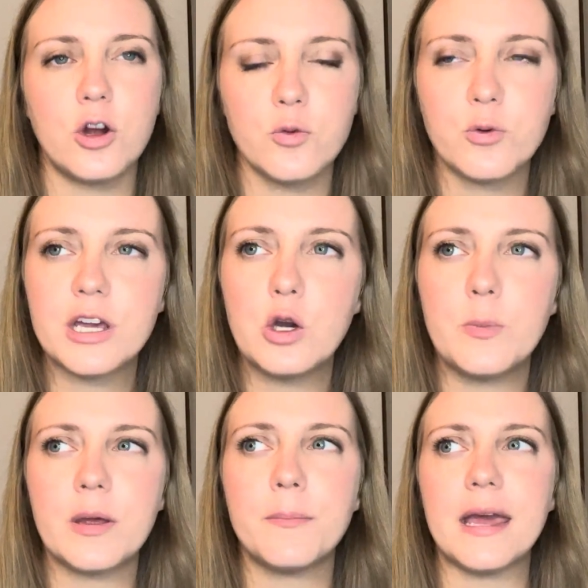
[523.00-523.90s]

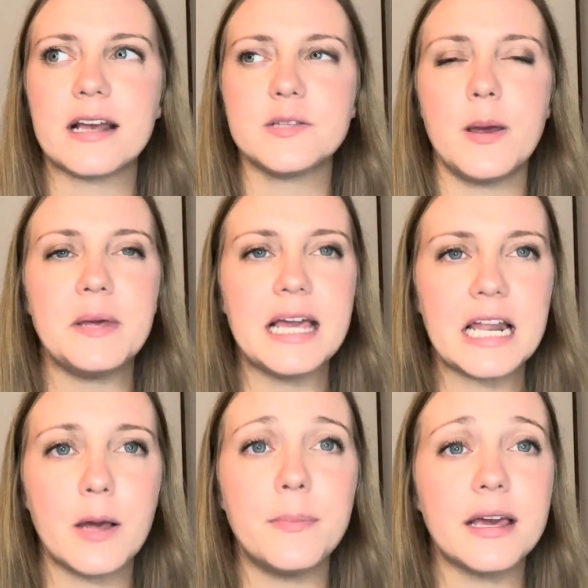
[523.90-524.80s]
recouping picks, maybe
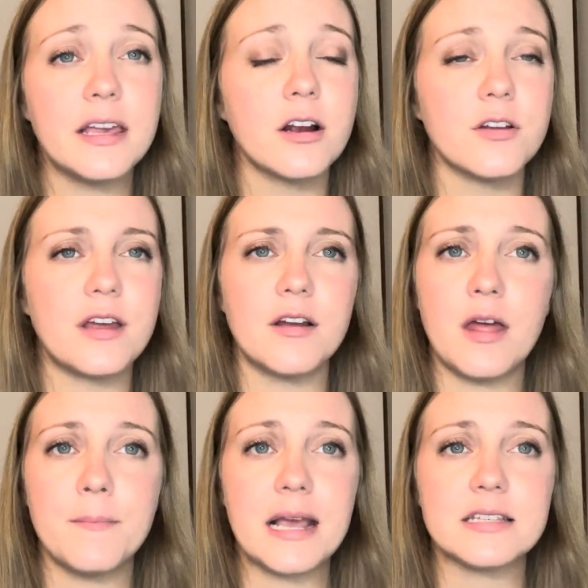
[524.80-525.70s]
getting a pick here or there
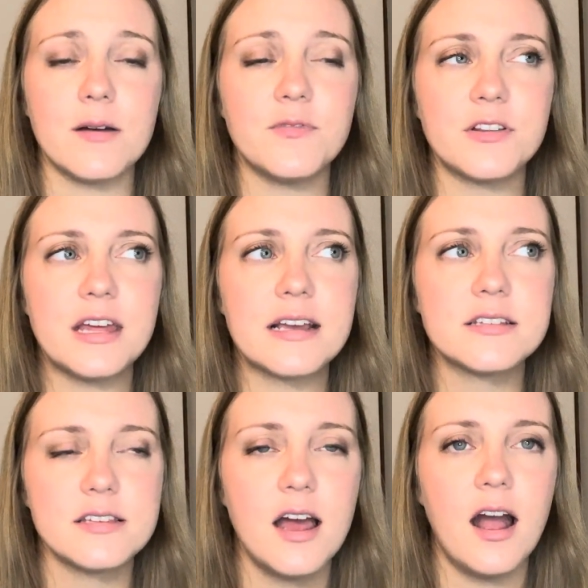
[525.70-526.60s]
that makes up for
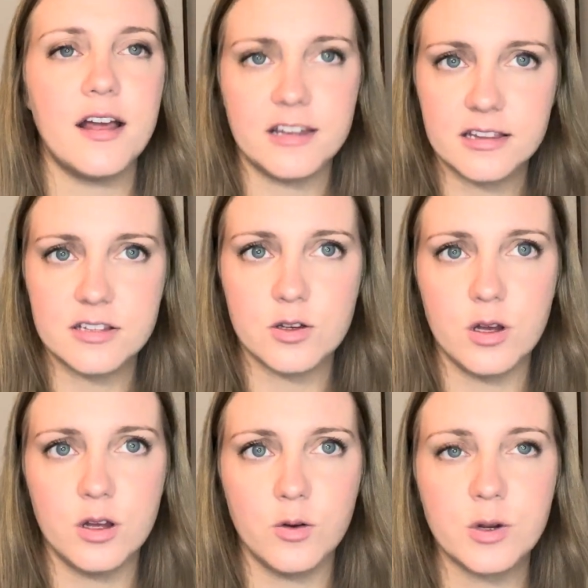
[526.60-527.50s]
things. I think that's
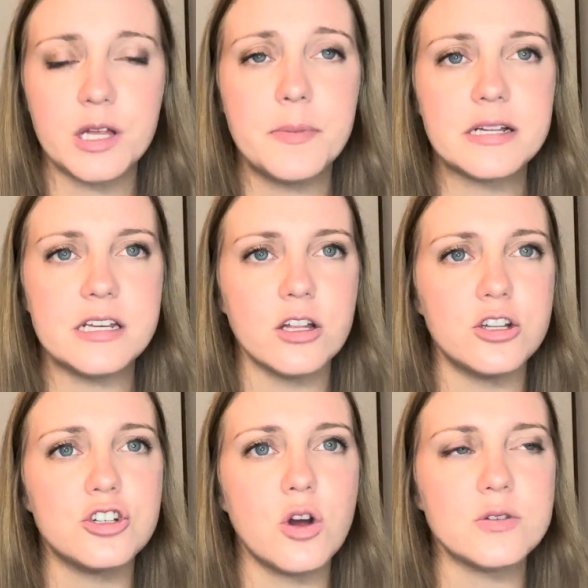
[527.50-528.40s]
a really big deal
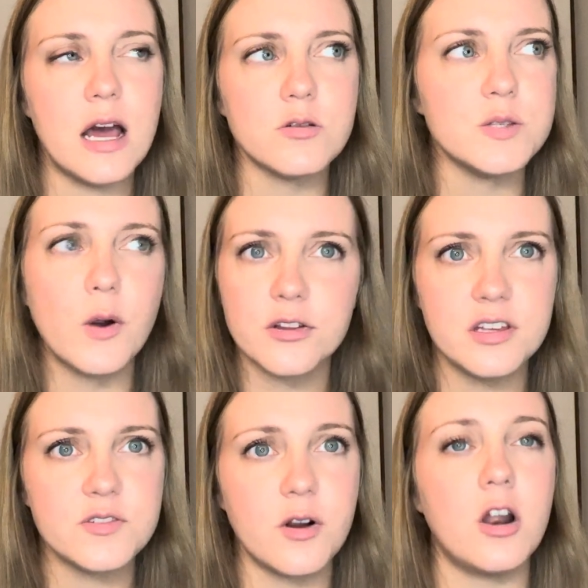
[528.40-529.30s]
and shows how smart
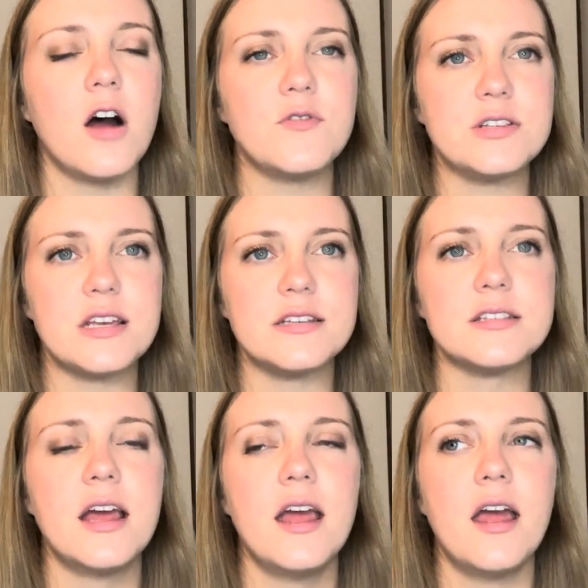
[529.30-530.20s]
this front office
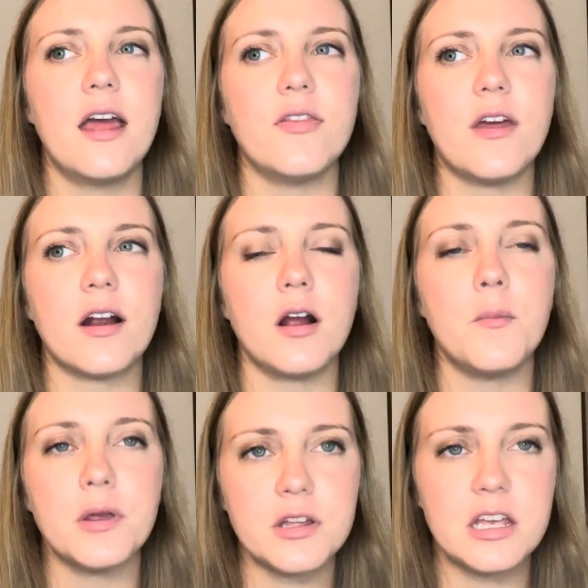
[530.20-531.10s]
is and their
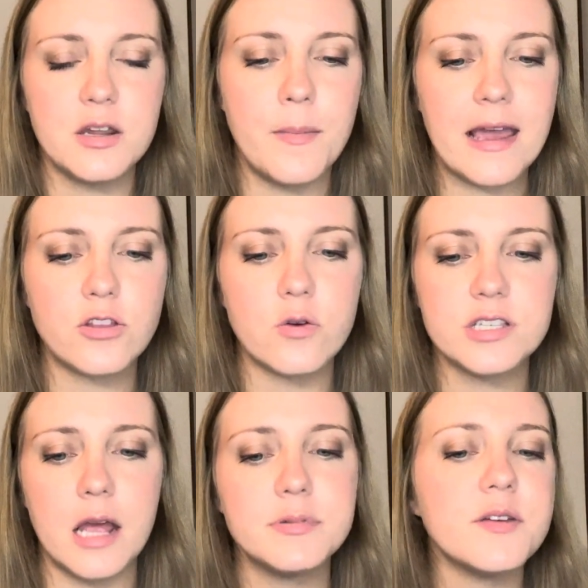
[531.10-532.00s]
ability to make those
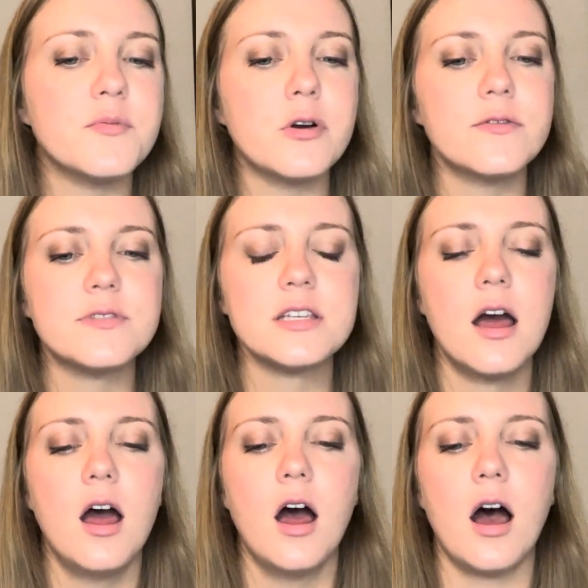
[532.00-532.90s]
types of moves.
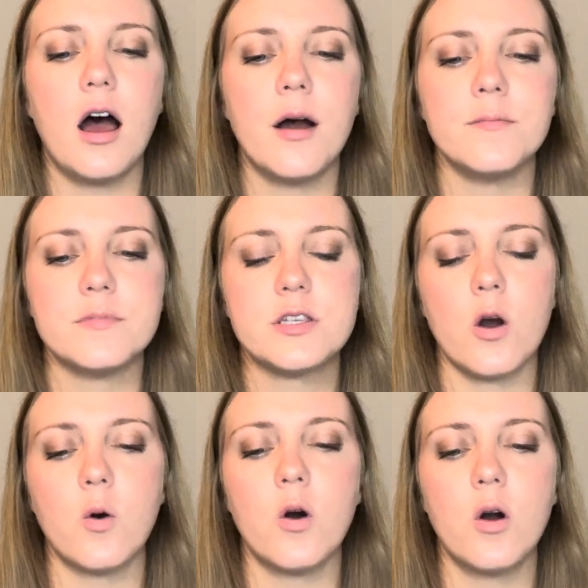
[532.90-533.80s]

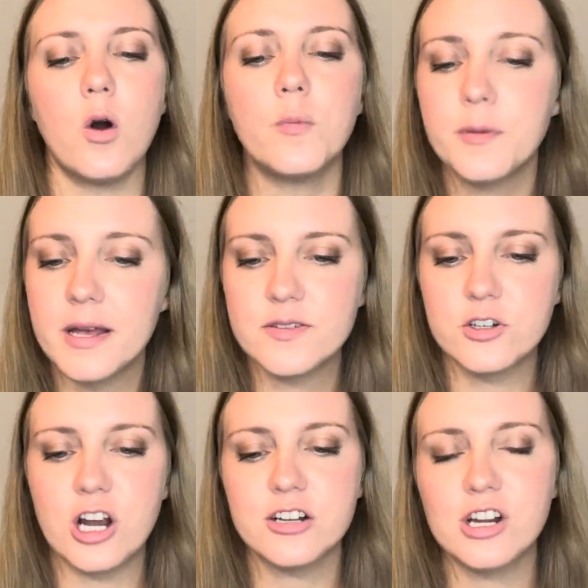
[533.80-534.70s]
So I hope the best for
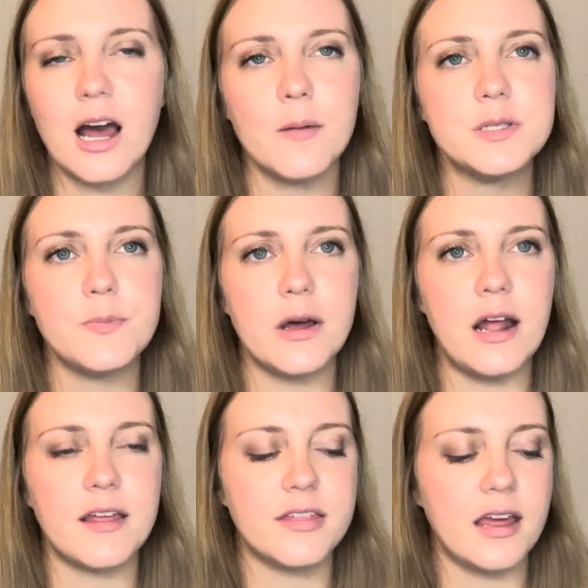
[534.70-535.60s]
Josh Dobbs, but
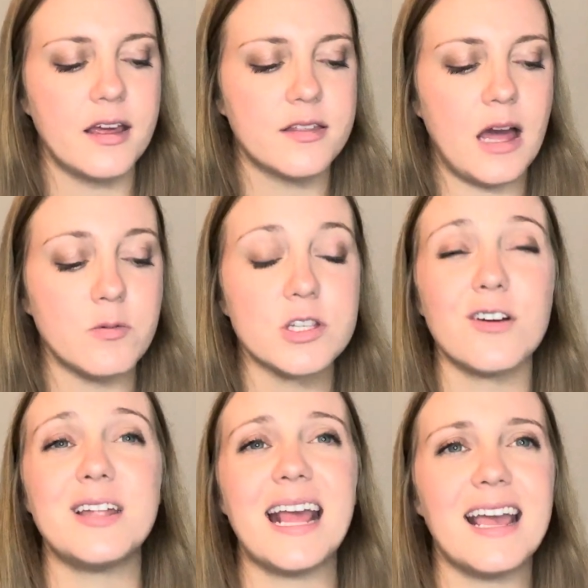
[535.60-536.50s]
I think that was
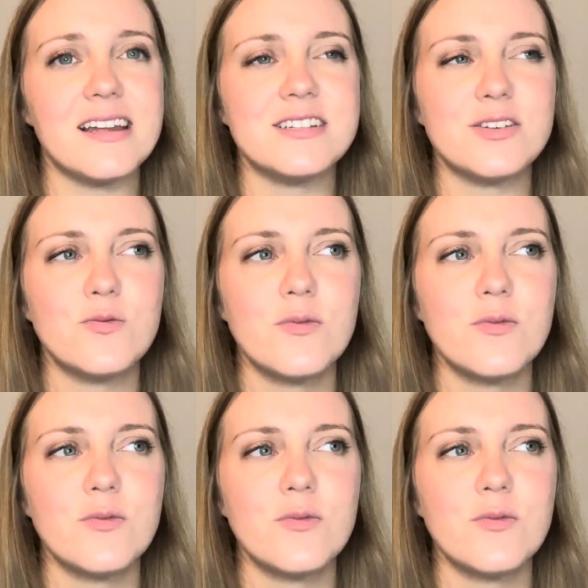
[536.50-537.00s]
good. And